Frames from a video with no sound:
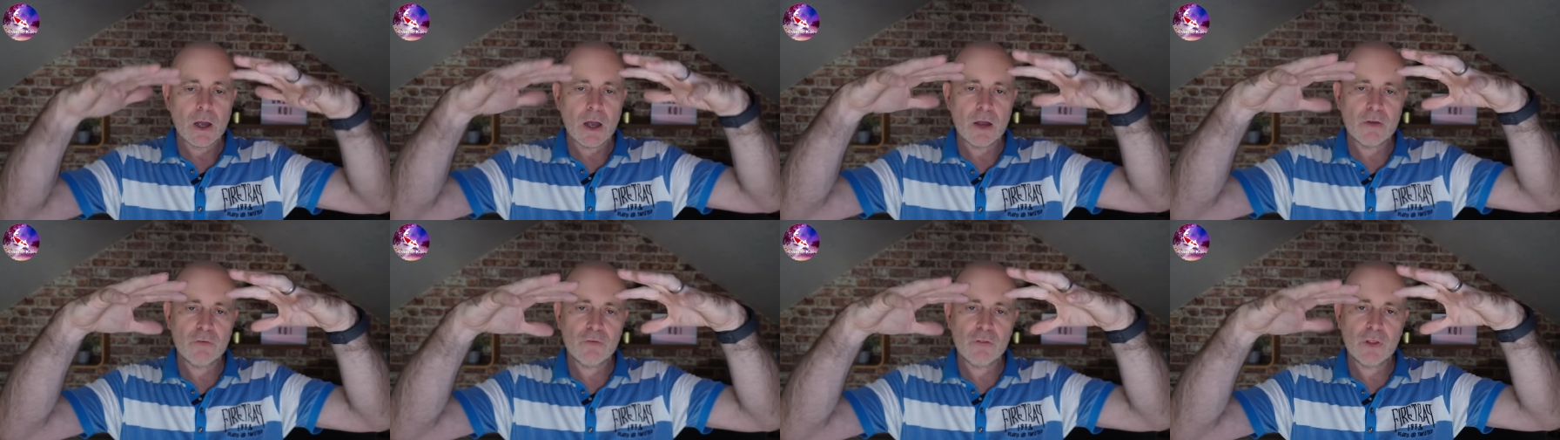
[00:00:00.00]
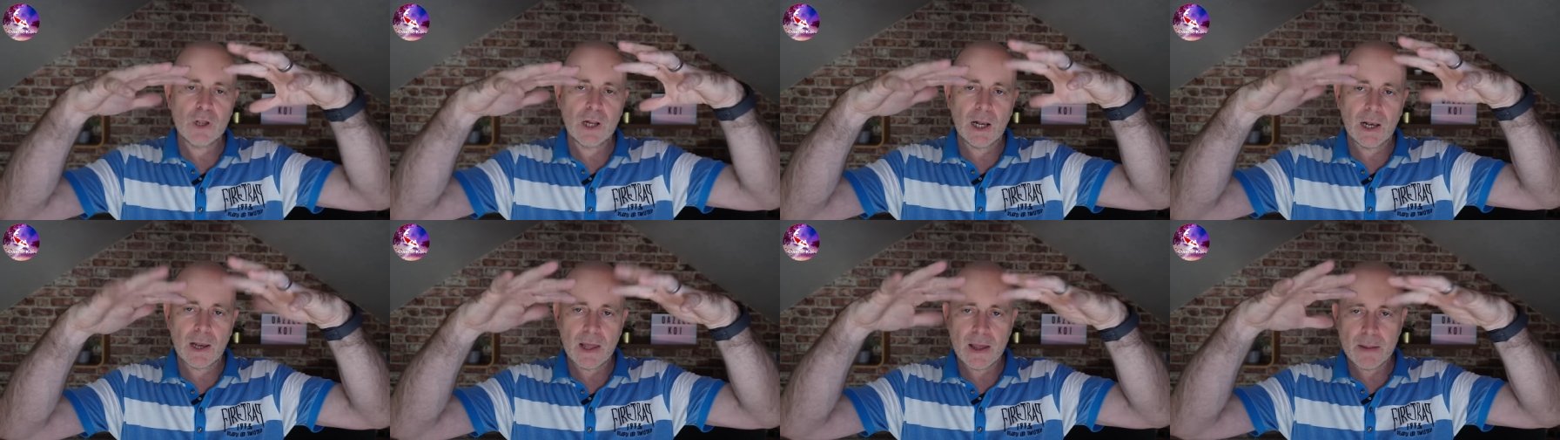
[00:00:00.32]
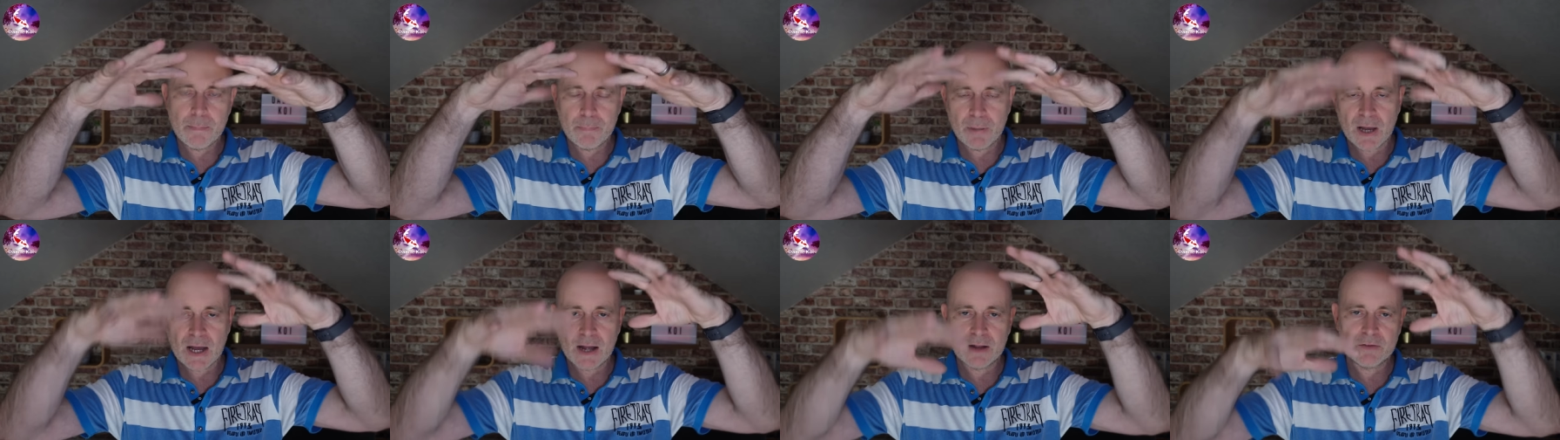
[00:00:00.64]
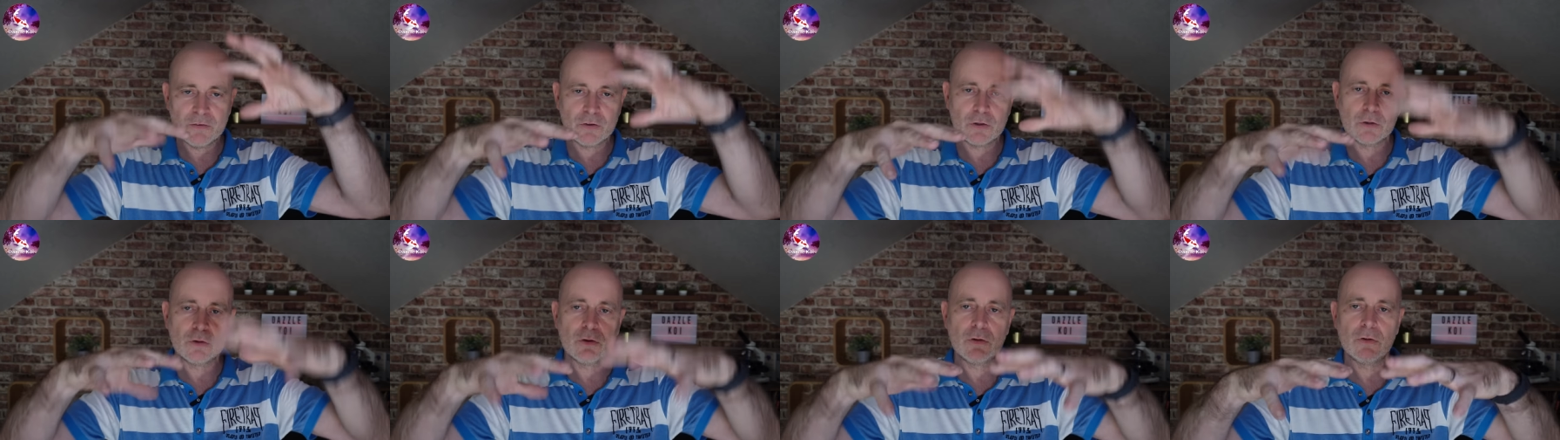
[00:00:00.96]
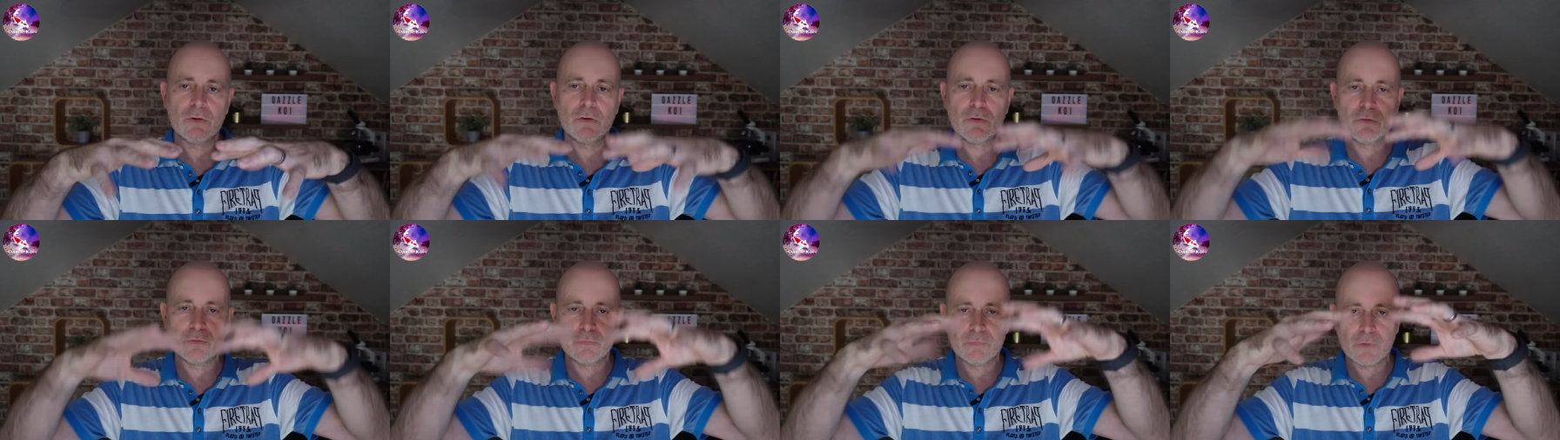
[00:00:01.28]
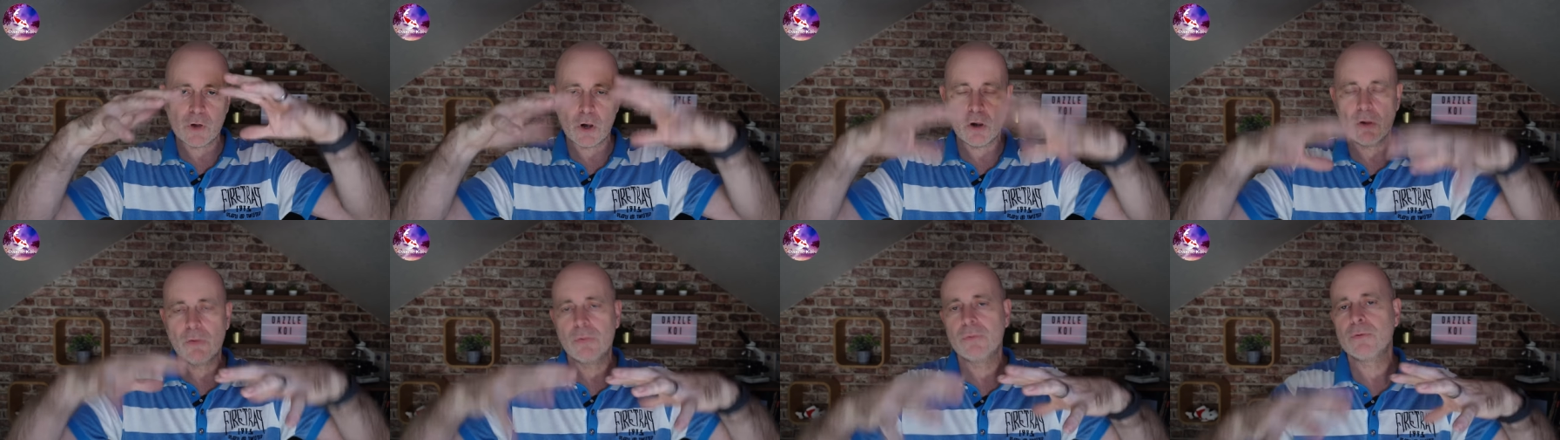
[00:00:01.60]
as the clay particles
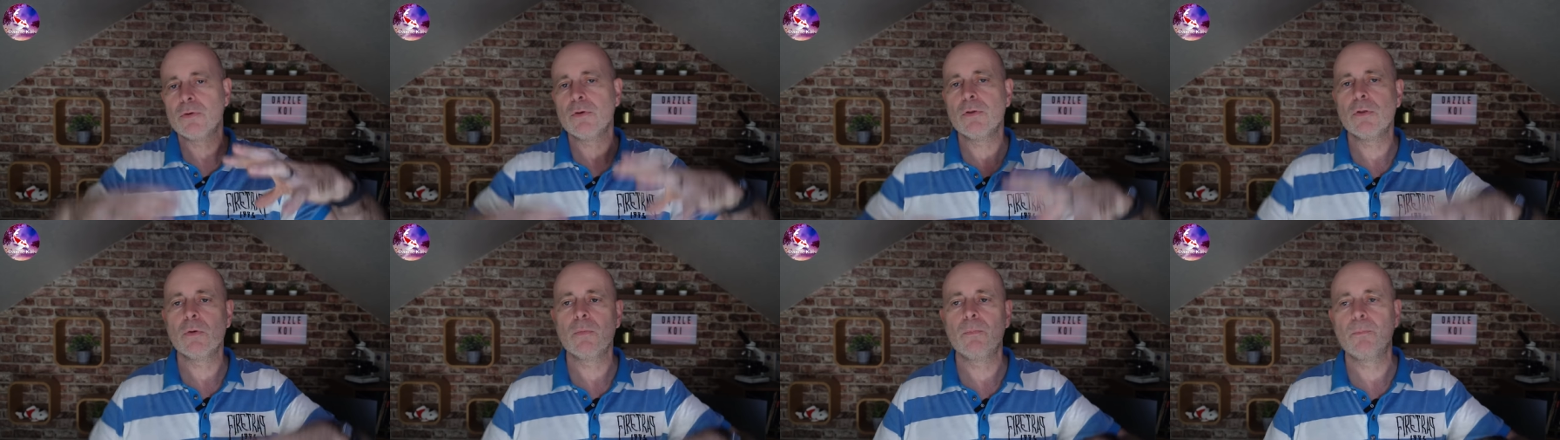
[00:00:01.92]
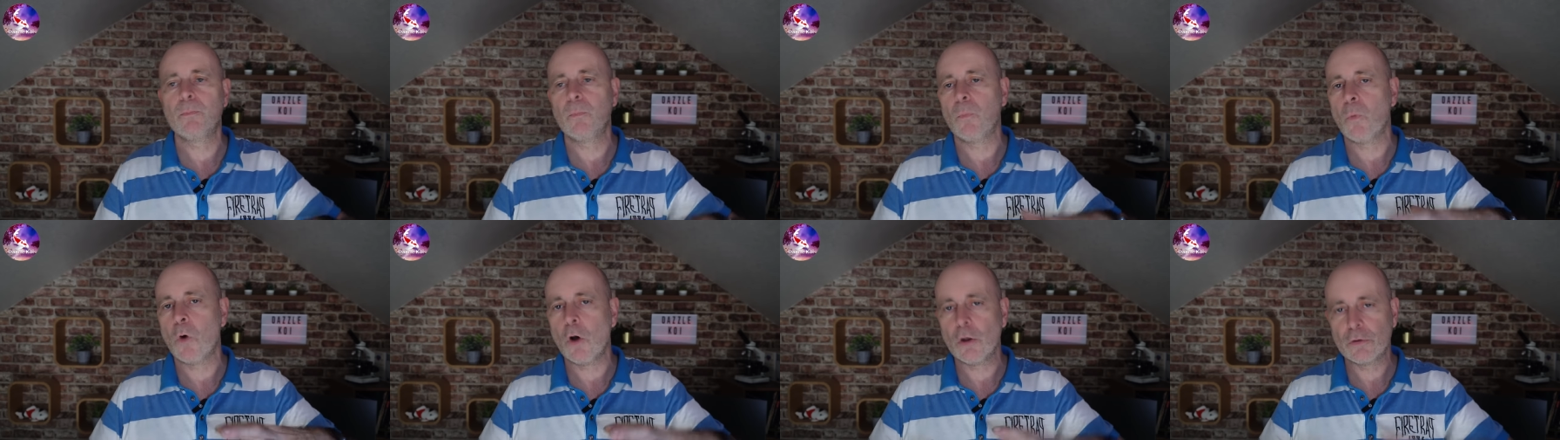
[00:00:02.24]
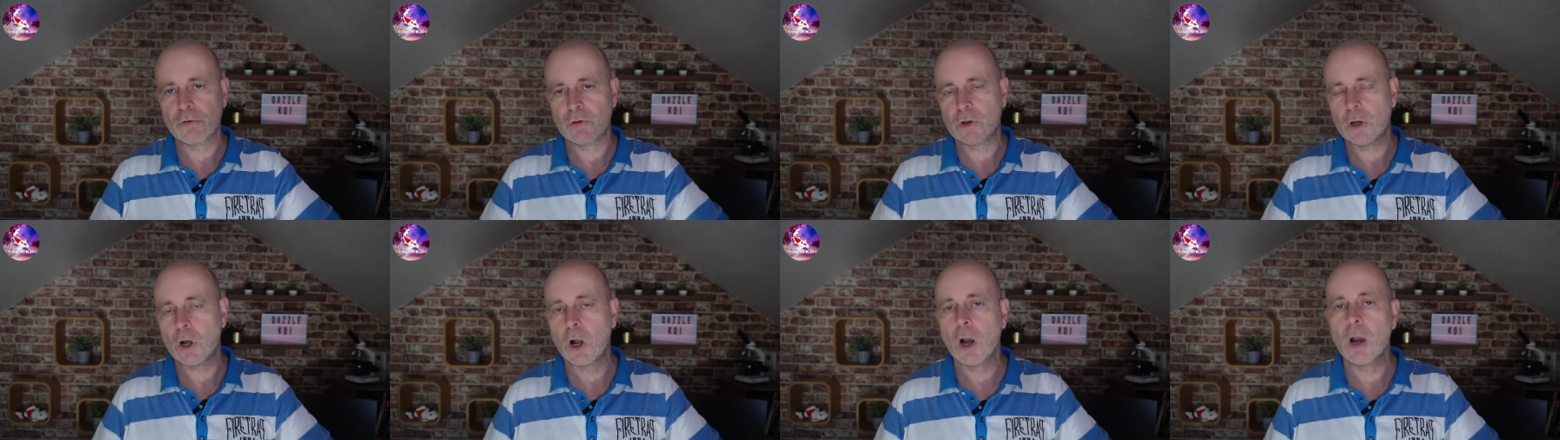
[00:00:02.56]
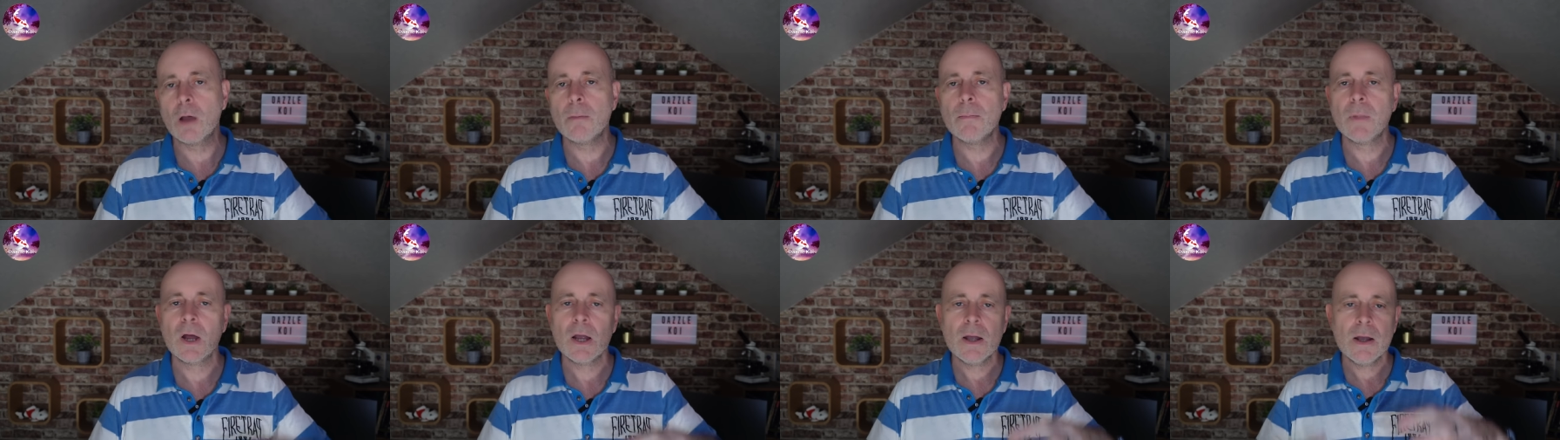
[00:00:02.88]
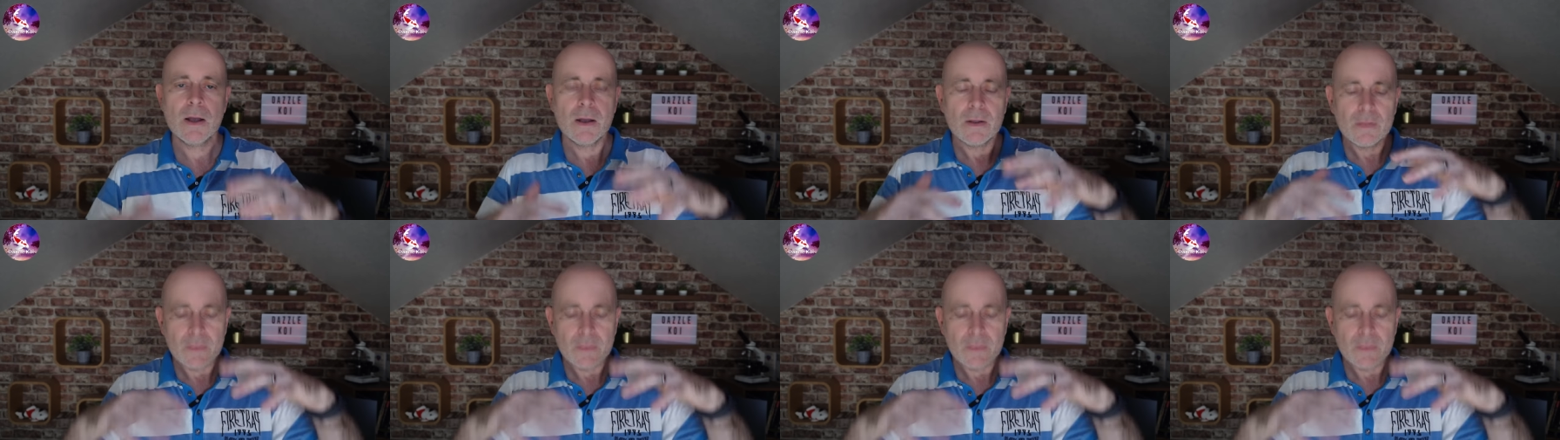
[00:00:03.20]
fall through the water column,